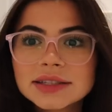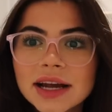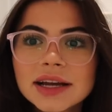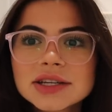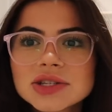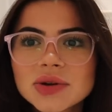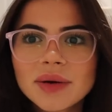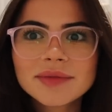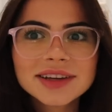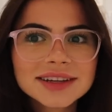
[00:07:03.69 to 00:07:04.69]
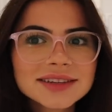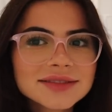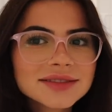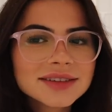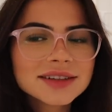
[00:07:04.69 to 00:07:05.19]
today, so I'm like
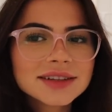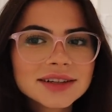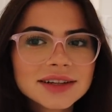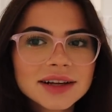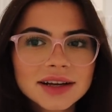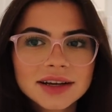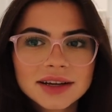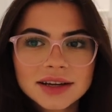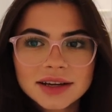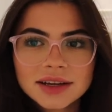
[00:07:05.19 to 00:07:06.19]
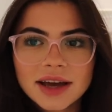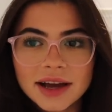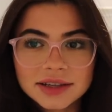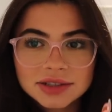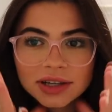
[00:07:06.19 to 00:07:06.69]

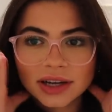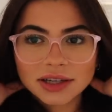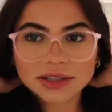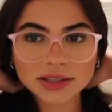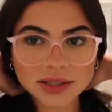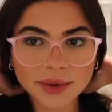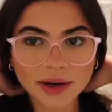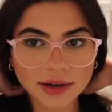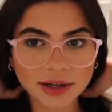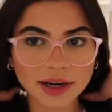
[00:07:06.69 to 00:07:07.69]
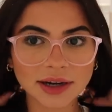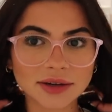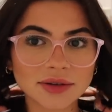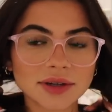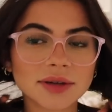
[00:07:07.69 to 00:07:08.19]
extra anxious about it
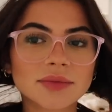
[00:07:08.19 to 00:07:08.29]
now,